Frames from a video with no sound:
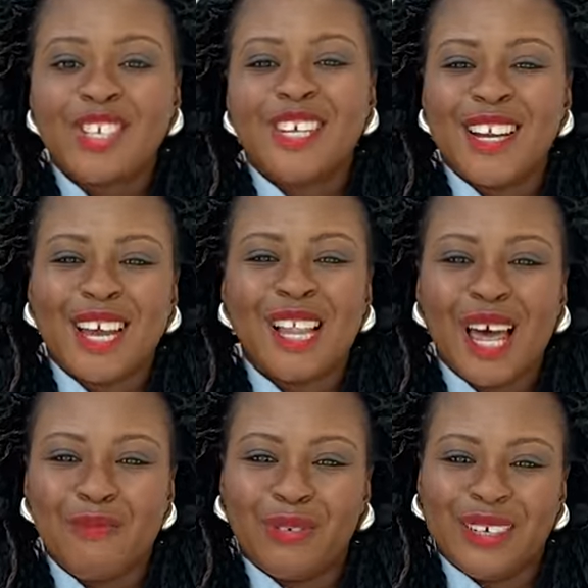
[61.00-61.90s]
is done in
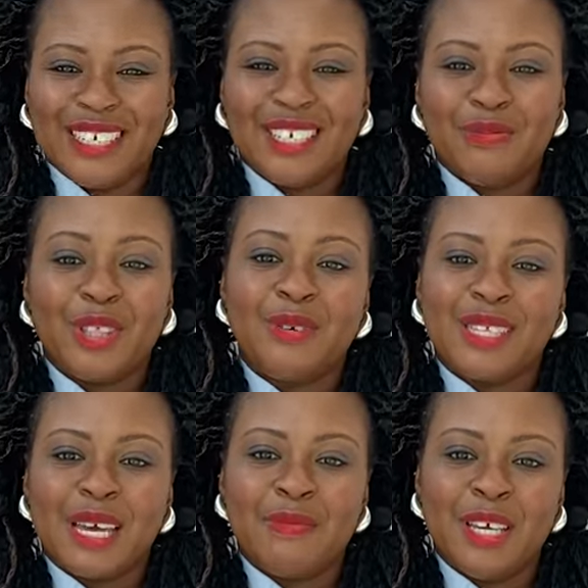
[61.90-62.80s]
collaboration with
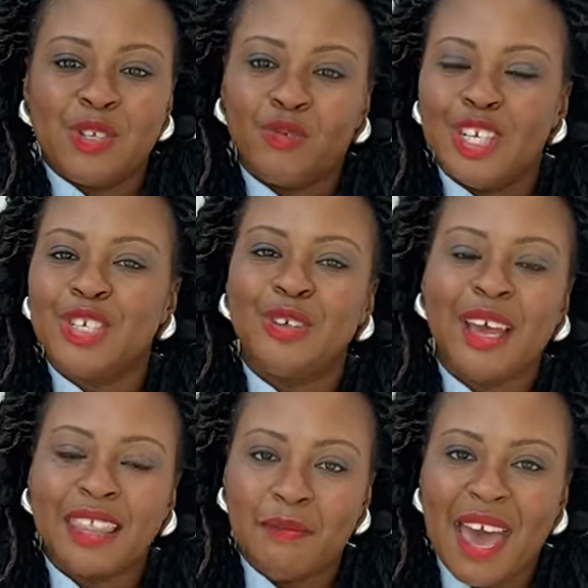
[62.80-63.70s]
USIP's regional
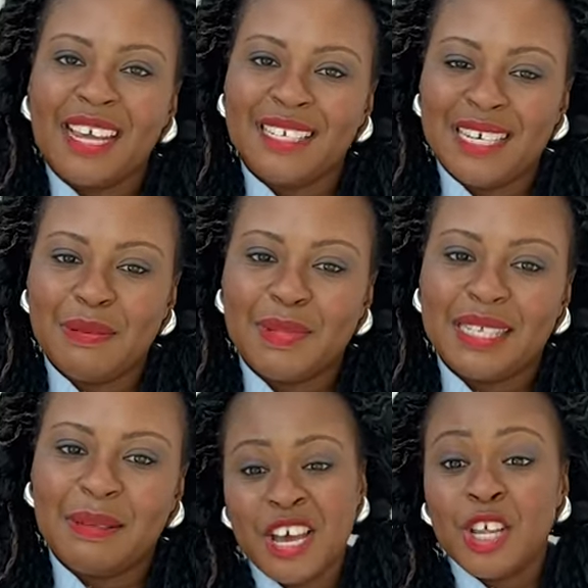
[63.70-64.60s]
and thematic
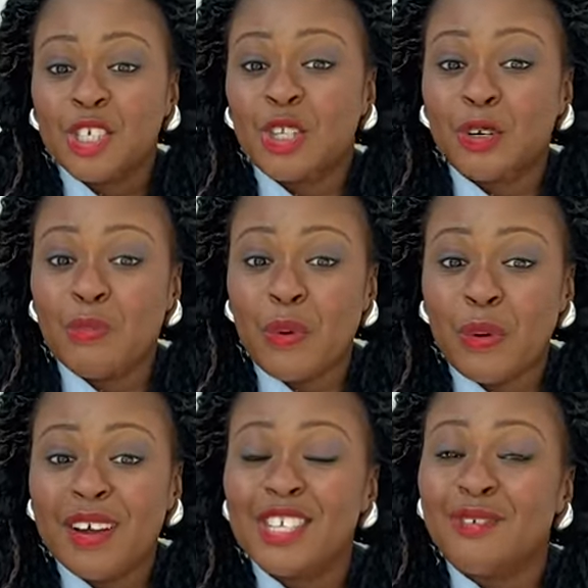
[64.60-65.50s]
teams. To learn
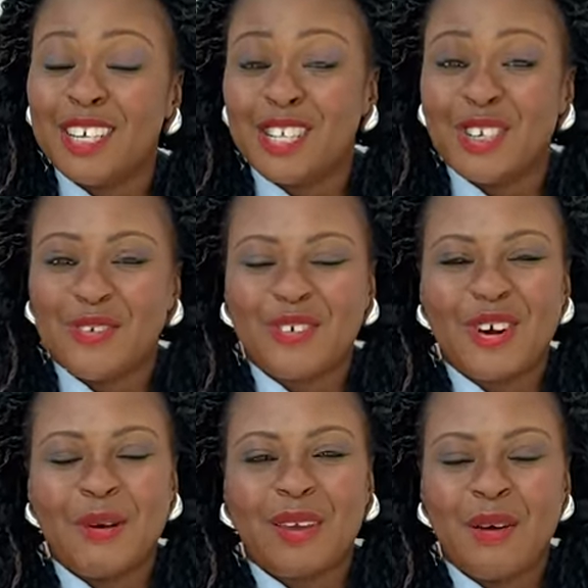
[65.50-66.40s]
more and to register for
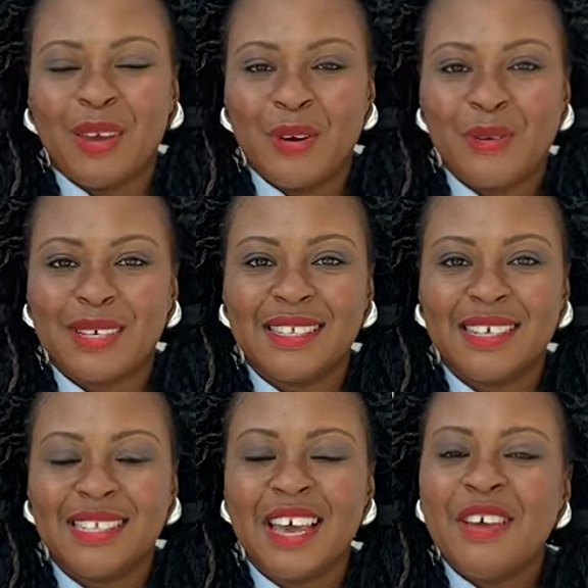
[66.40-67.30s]
our upcoming
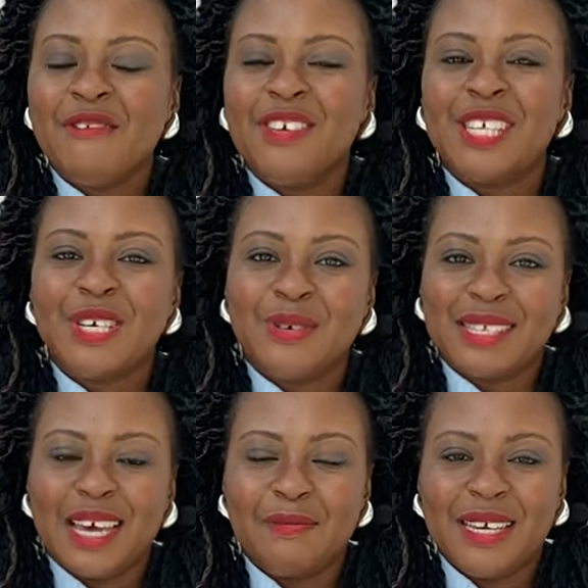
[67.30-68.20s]
courses, visit
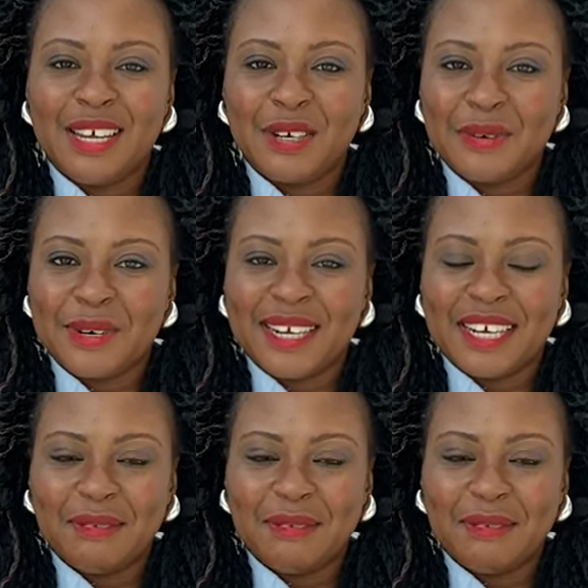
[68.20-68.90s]
usip.org.